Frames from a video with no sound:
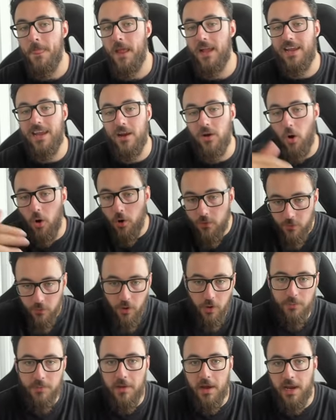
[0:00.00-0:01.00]
Again,
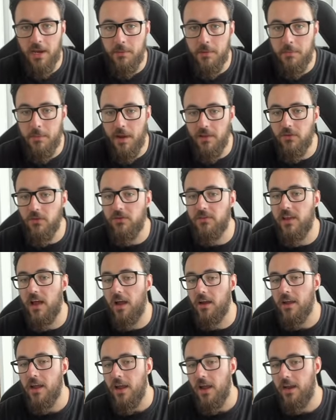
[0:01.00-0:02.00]
overwhelm the enemy mental
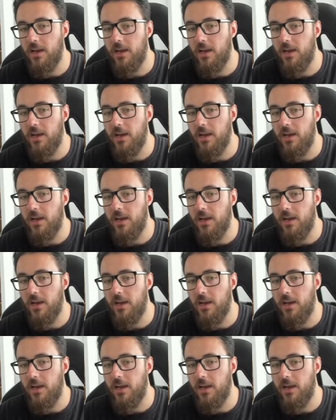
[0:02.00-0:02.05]
stack.